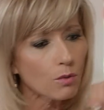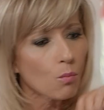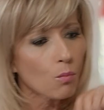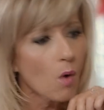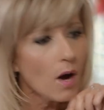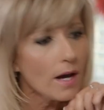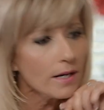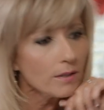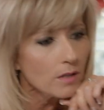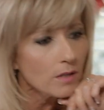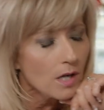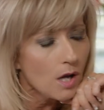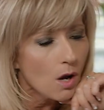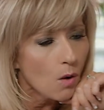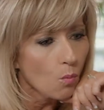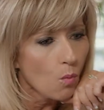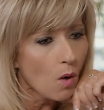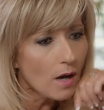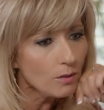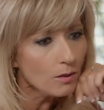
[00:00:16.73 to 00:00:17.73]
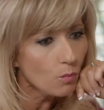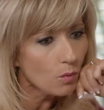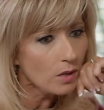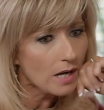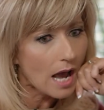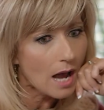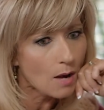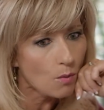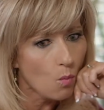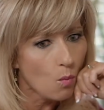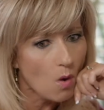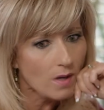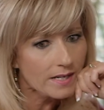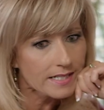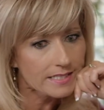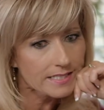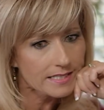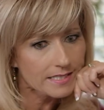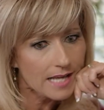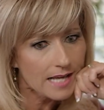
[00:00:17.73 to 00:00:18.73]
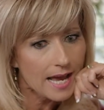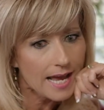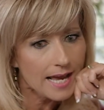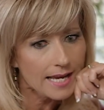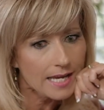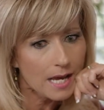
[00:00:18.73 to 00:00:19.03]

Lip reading: what would I want to say